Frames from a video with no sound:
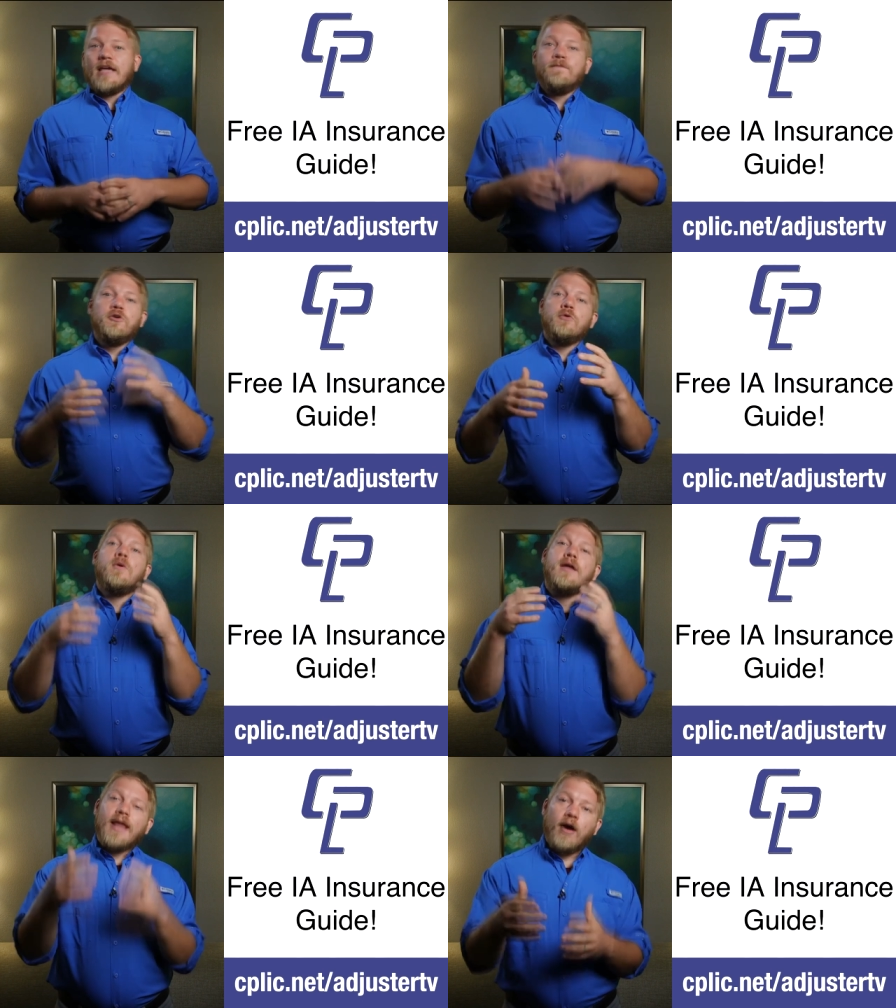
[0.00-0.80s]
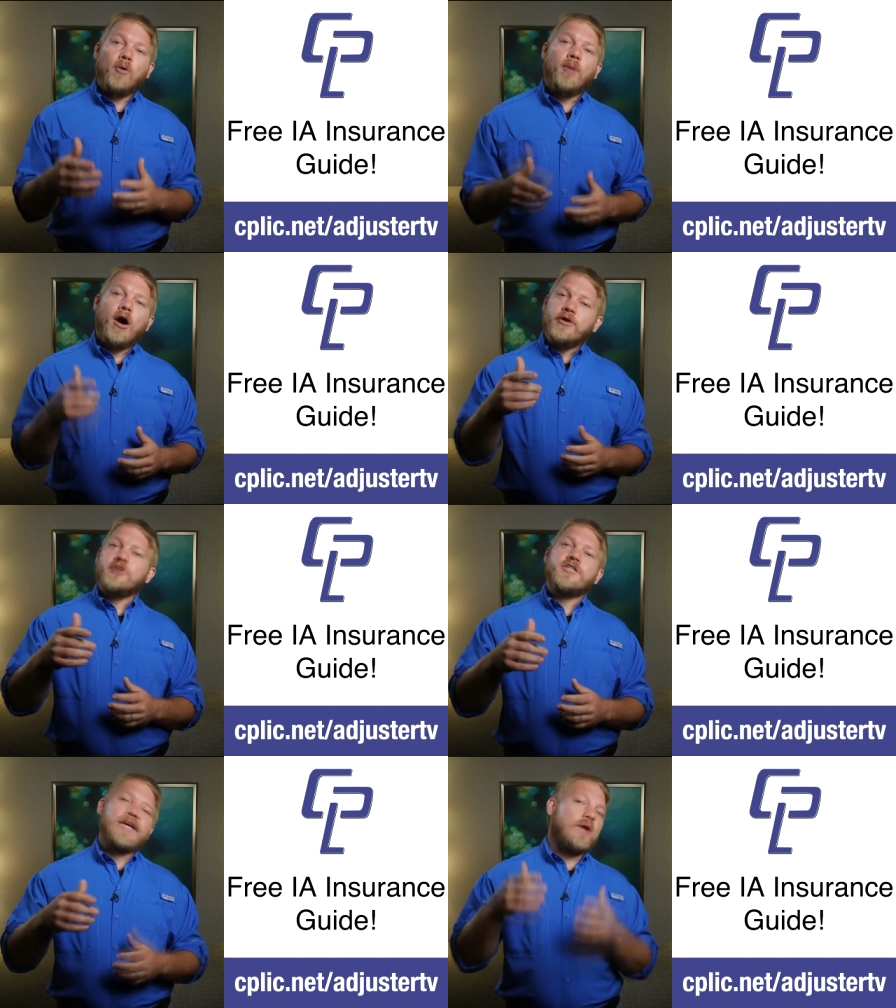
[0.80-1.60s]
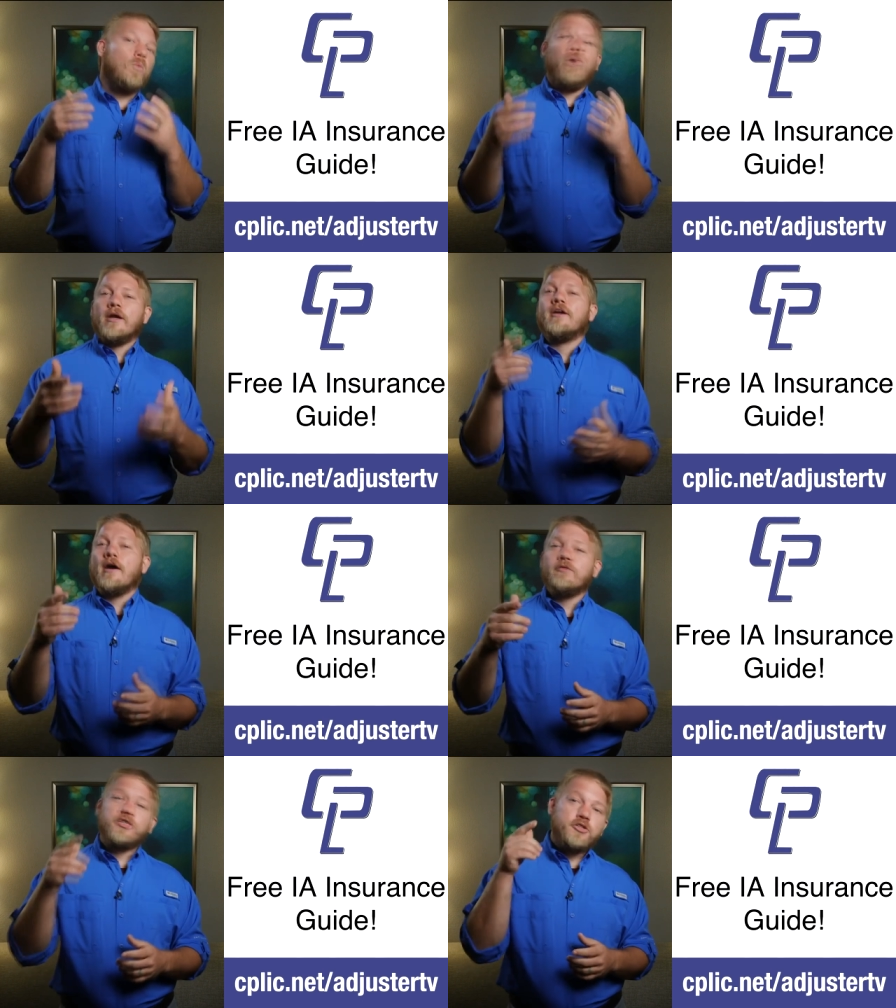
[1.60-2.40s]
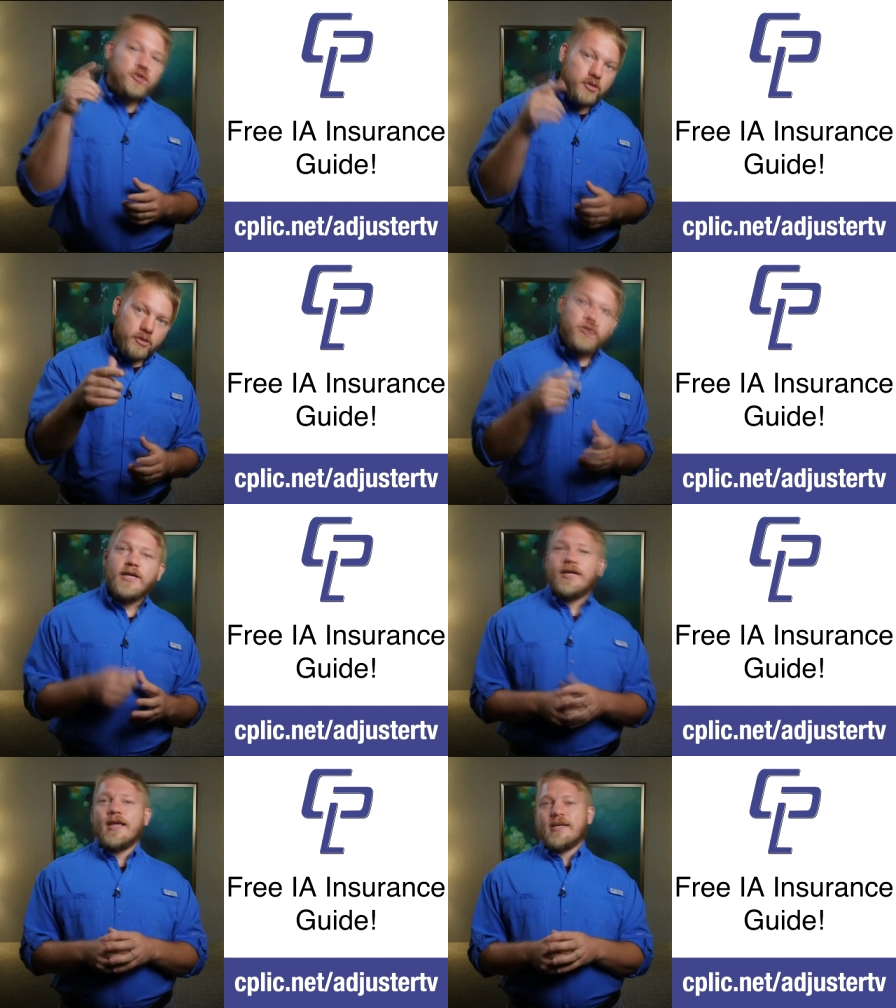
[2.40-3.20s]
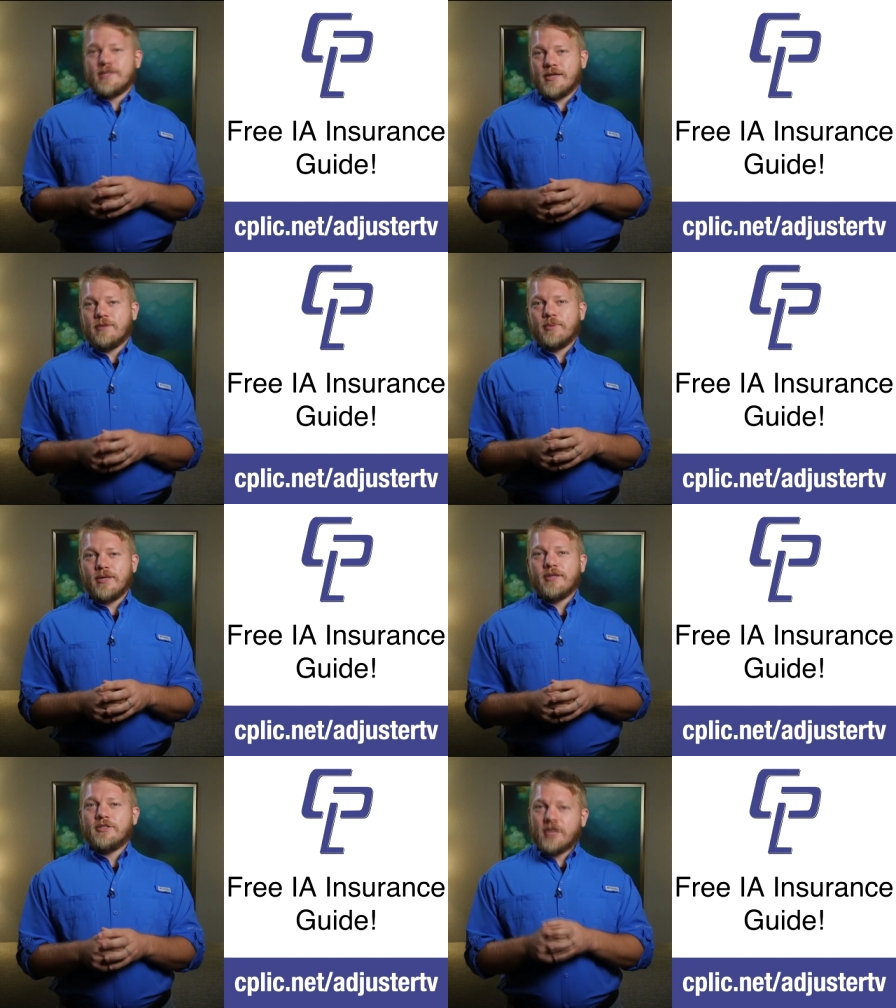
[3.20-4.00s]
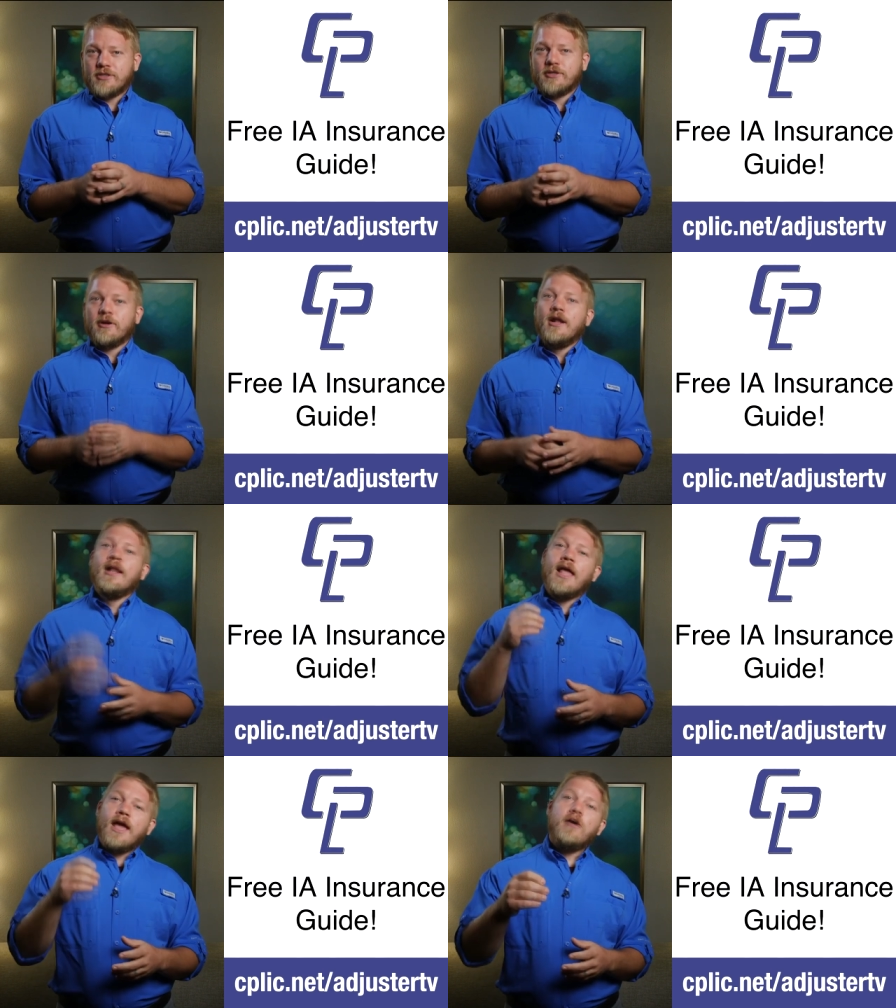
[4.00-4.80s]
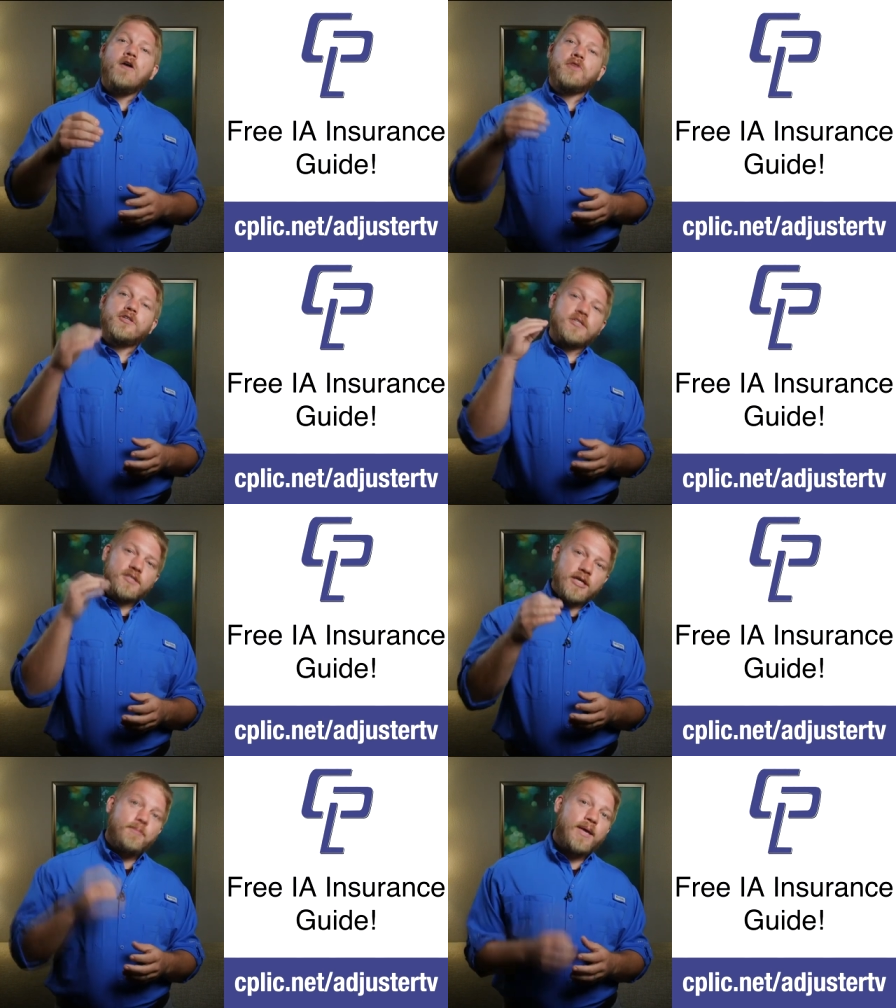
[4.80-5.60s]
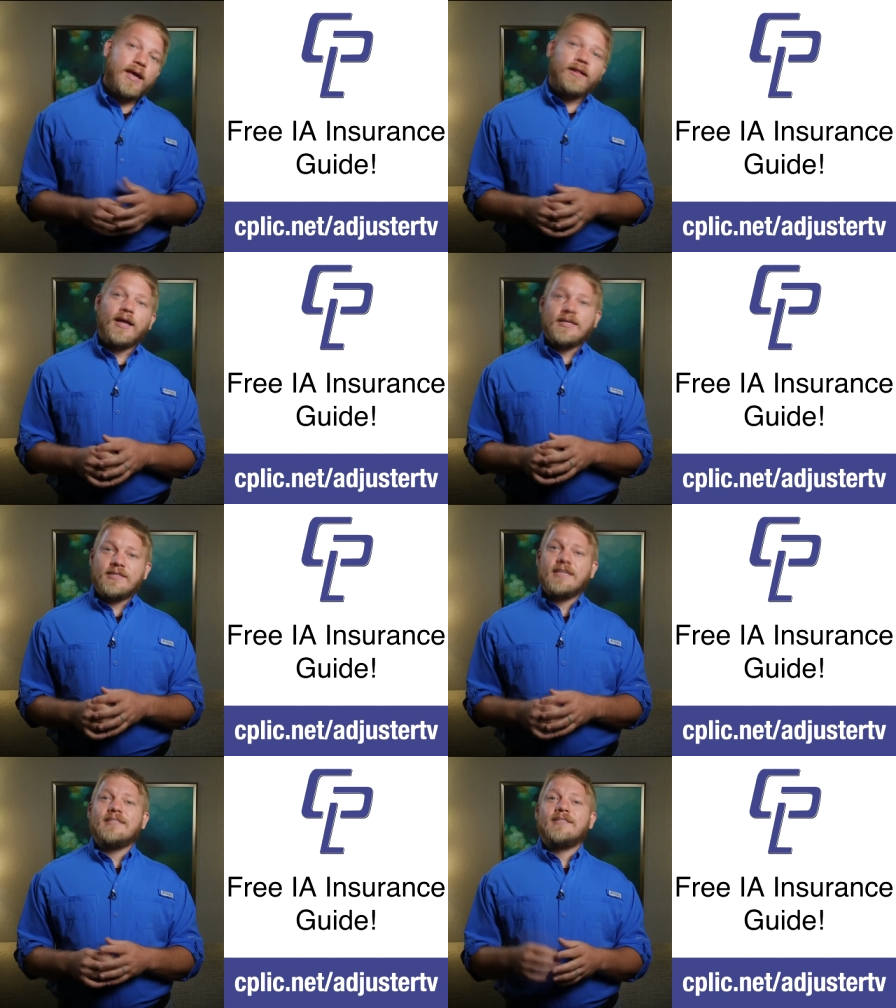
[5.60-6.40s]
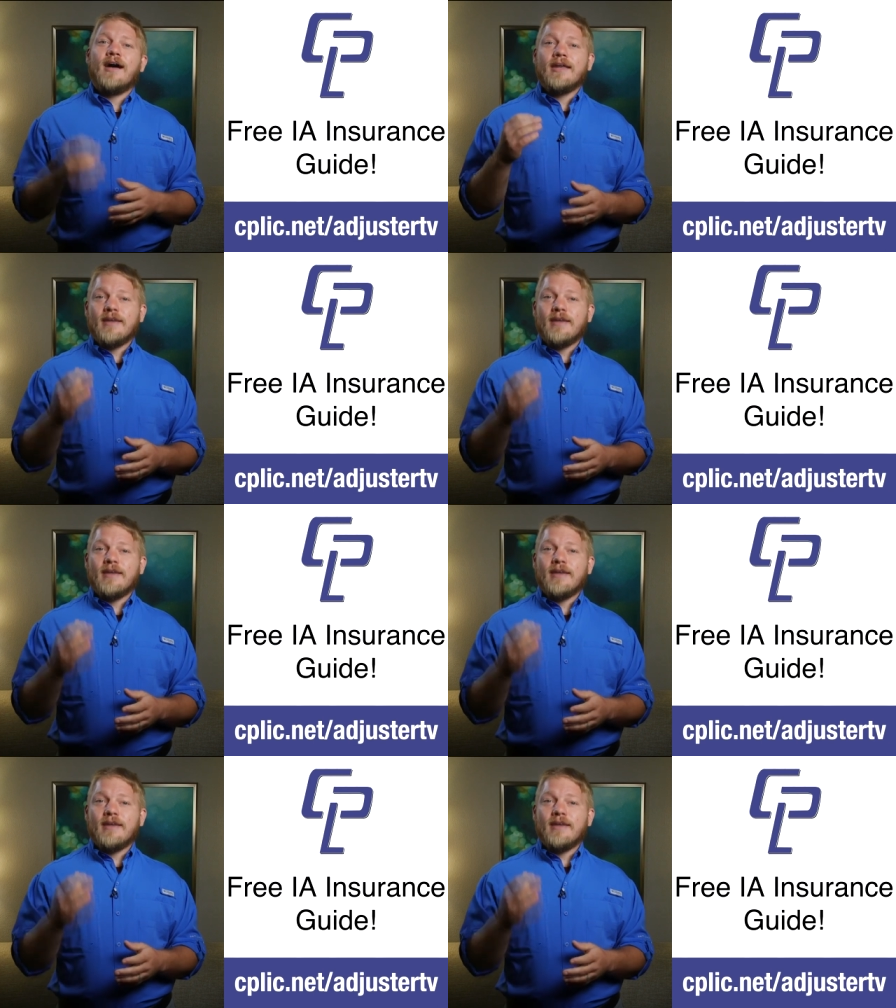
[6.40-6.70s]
If you want help understanding what coverages you need as an independent adjuster, head over to cplic.net